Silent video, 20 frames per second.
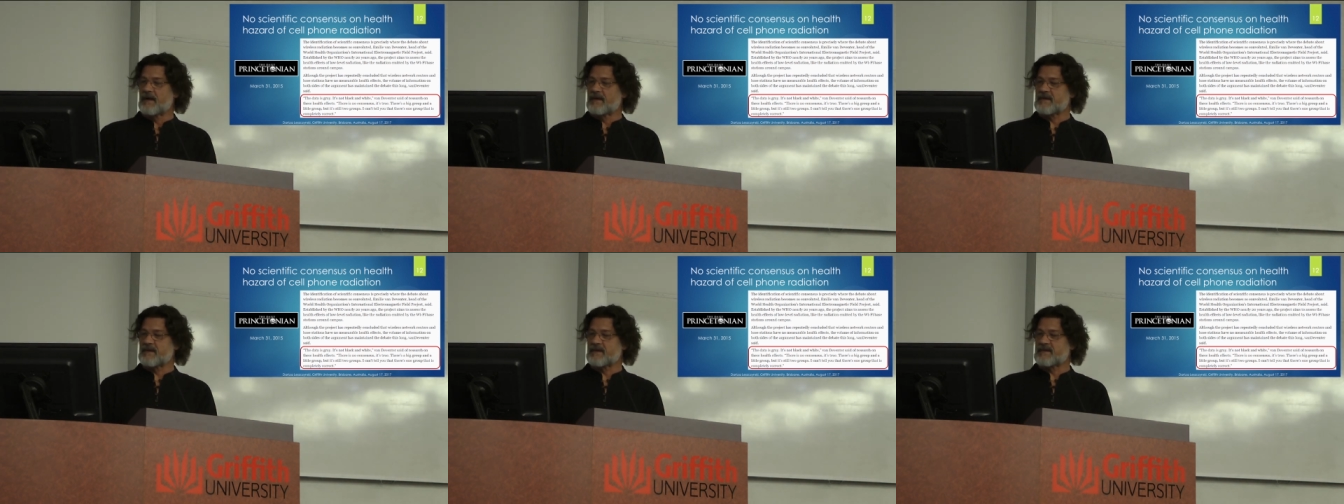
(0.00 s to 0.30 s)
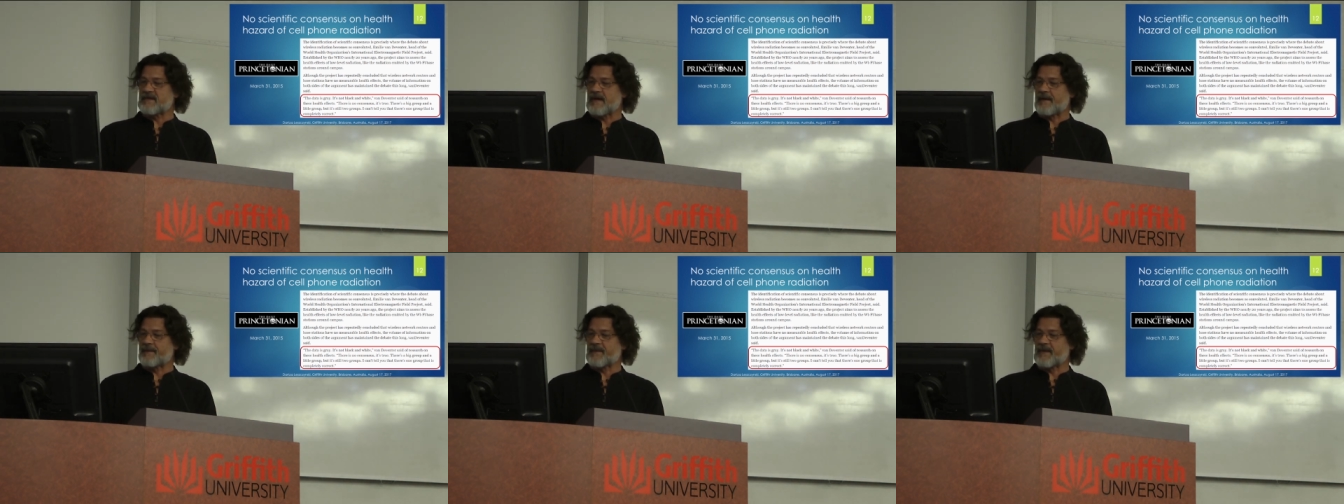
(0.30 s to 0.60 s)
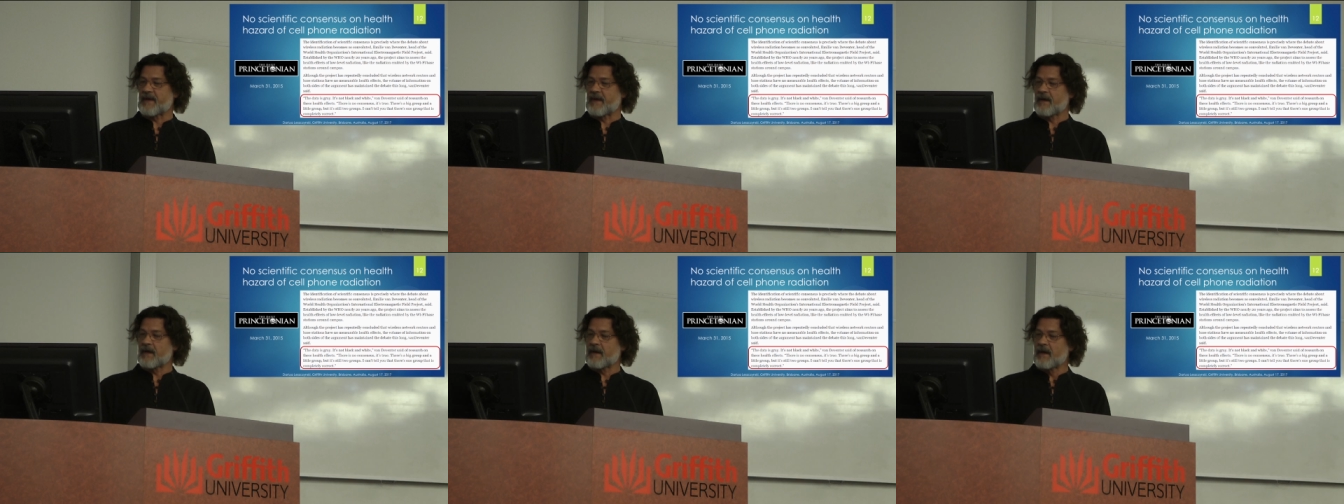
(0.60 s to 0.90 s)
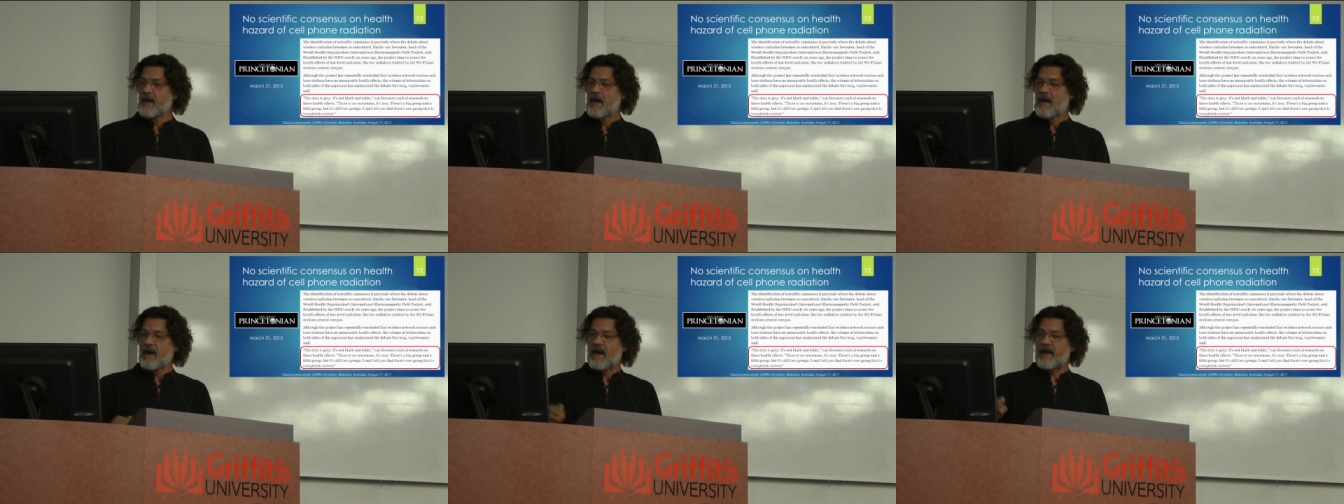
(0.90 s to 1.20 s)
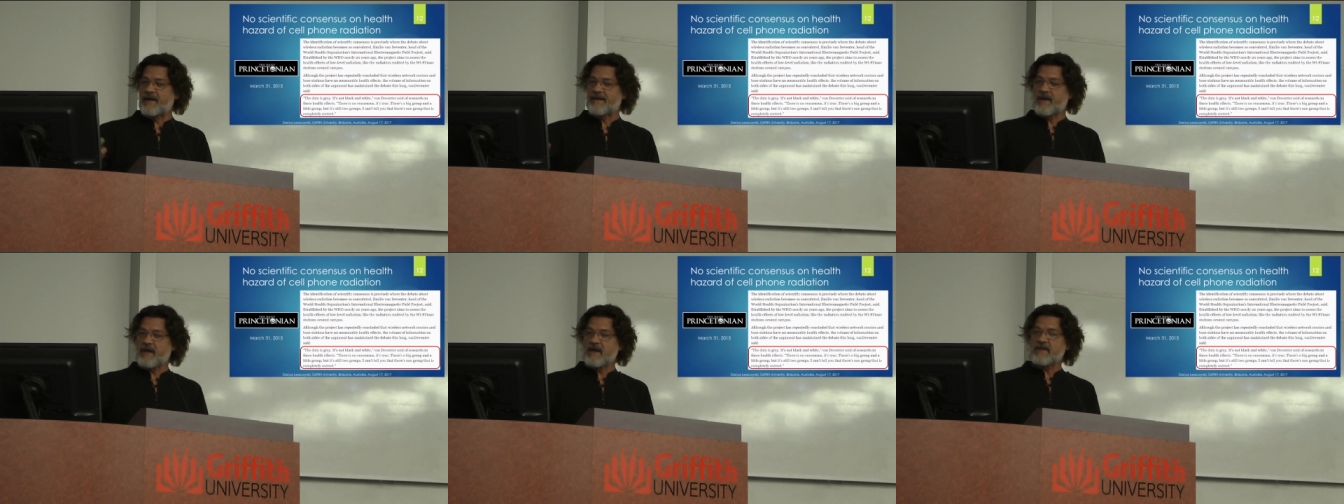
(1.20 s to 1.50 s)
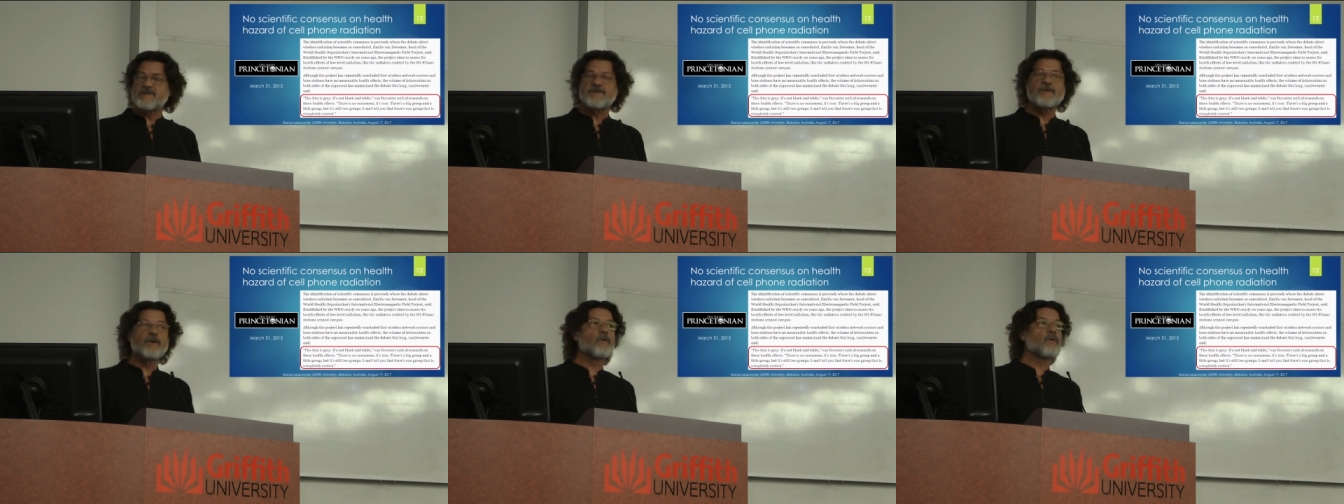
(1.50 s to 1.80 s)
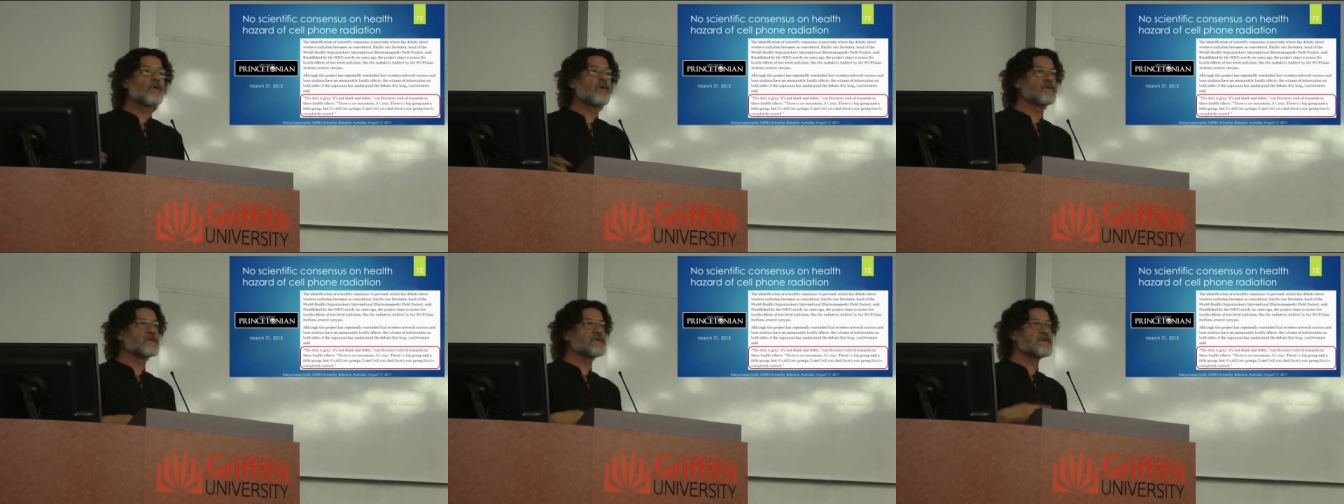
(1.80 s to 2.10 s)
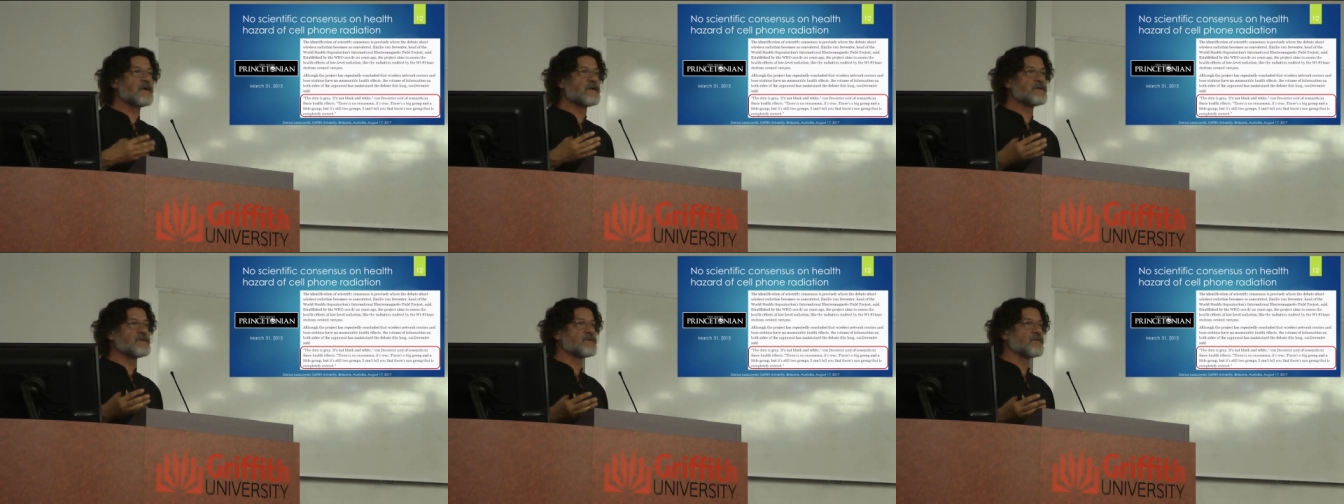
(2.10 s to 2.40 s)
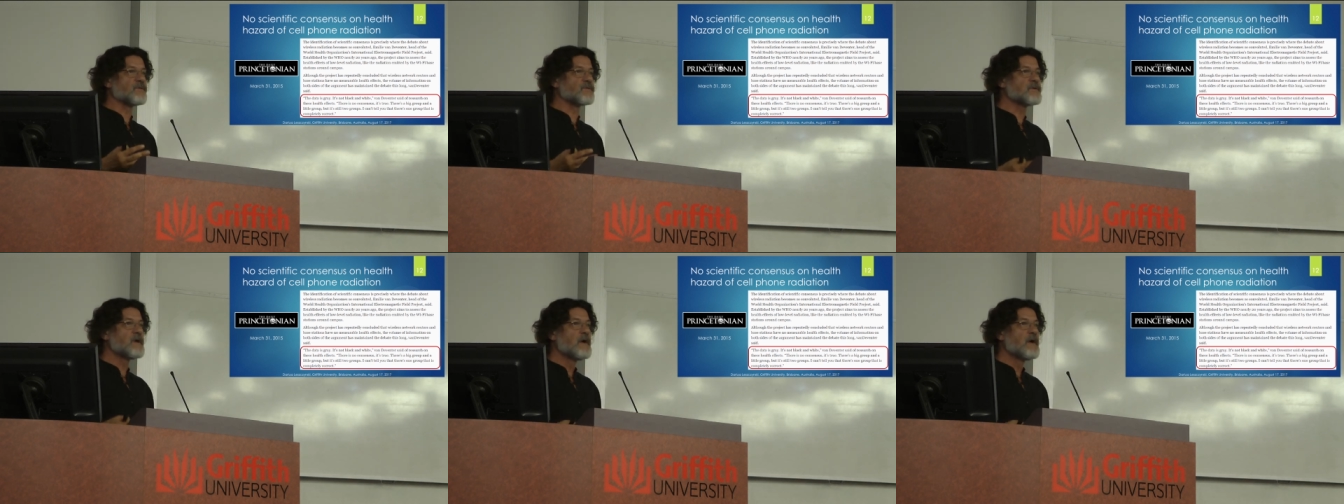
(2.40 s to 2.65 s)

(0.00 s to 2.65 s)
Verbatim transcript: something, and there is no consensus.